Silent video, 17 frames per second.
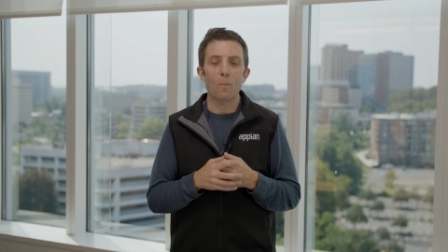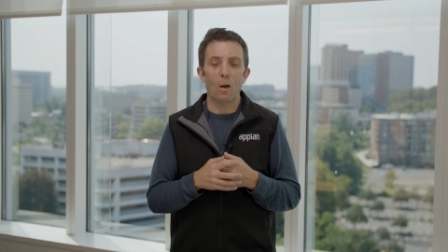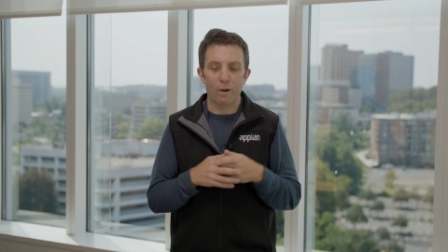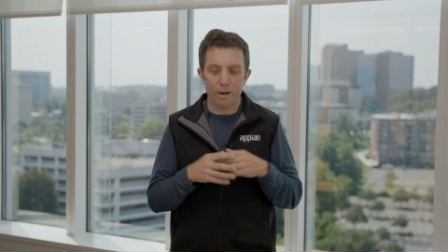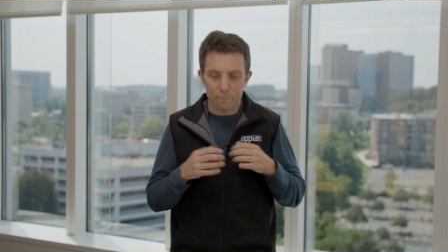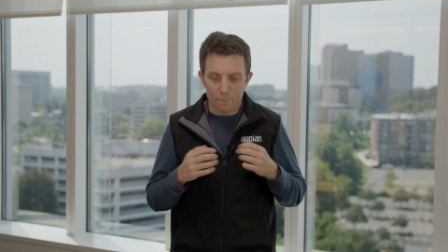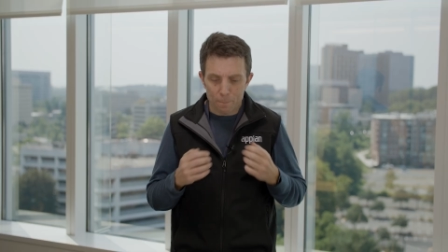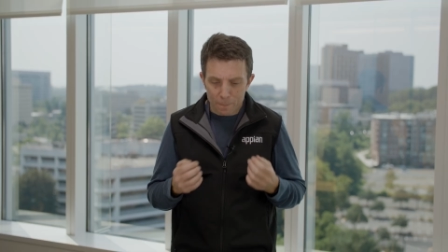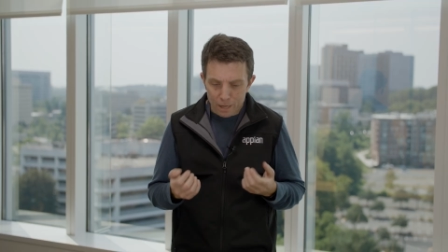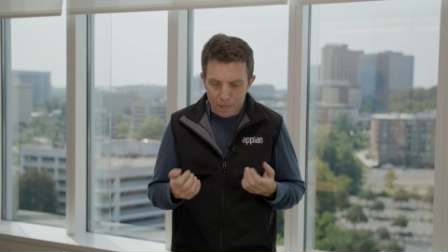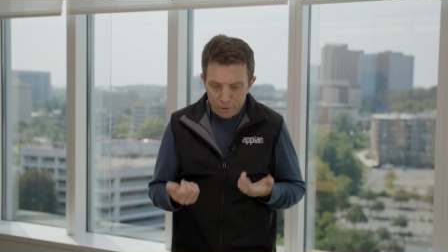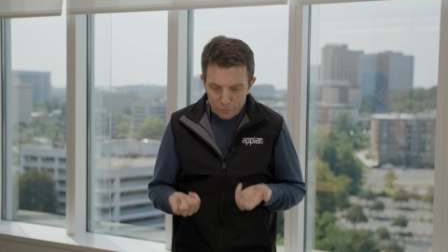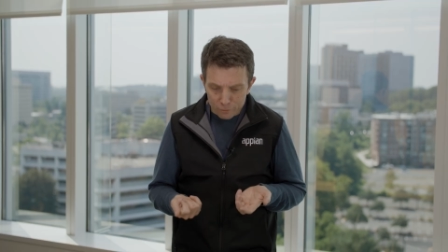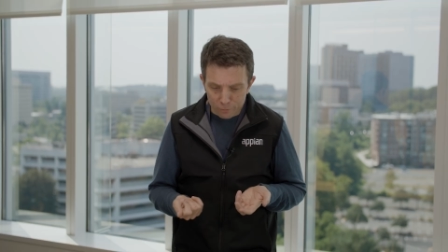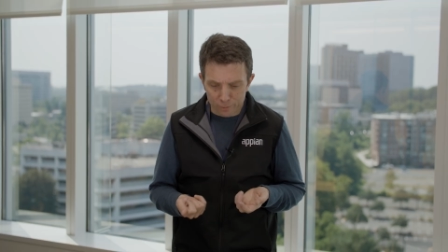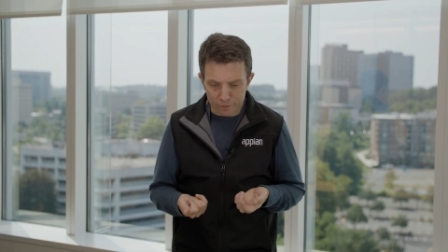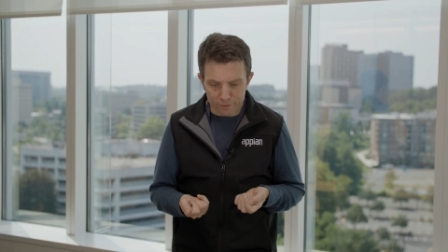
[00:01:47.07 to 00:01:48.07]
All right,
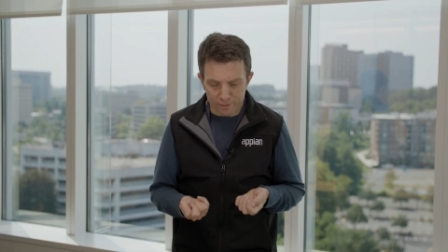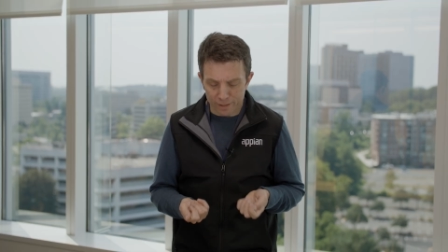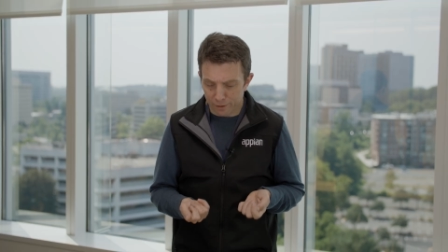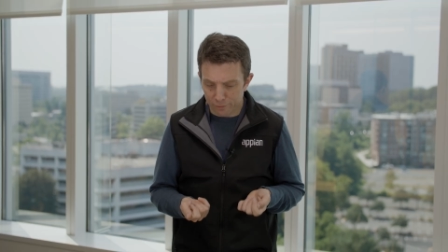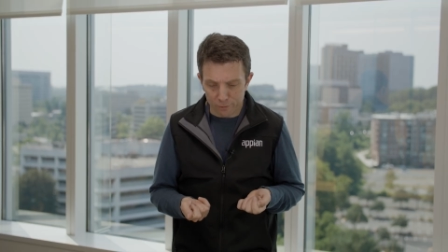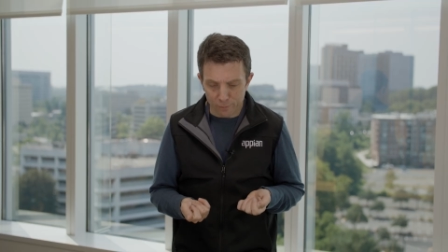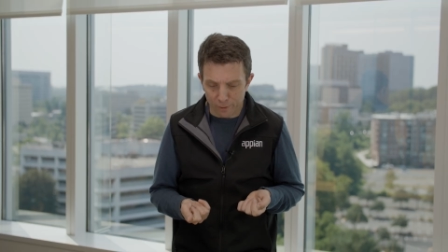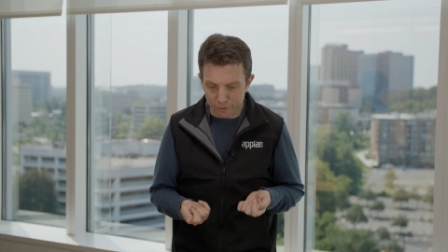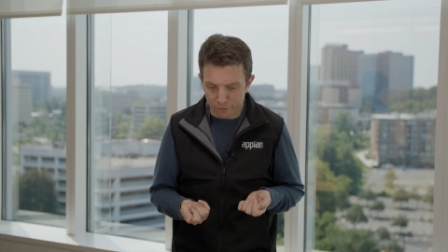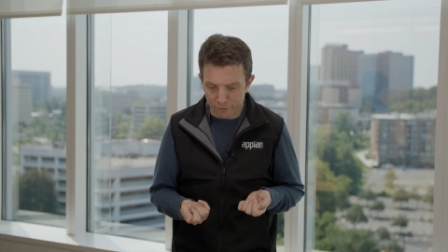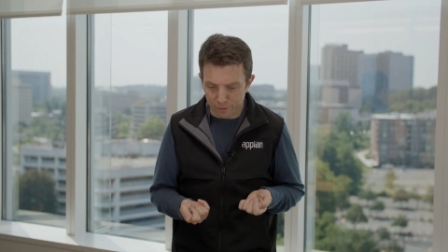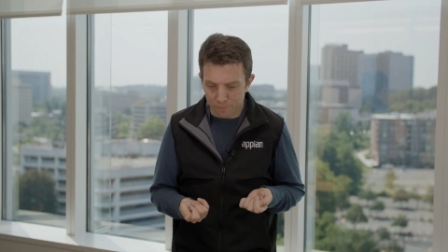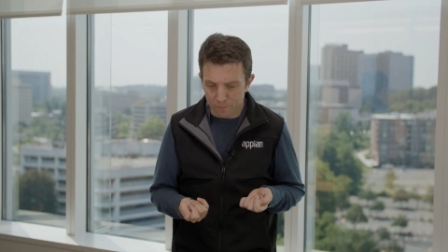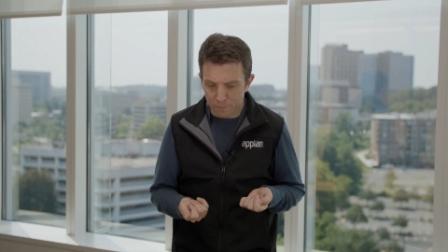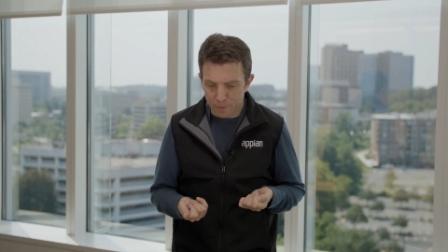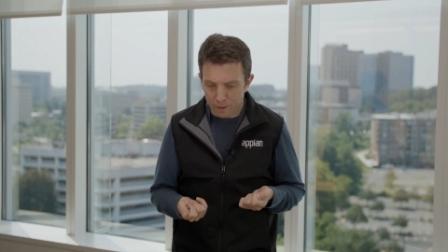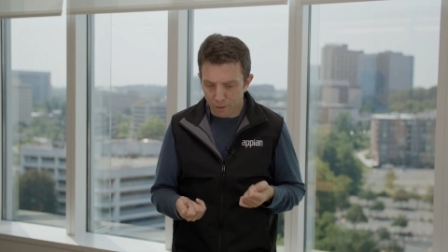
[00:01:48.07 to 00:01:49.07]
so what's the next question?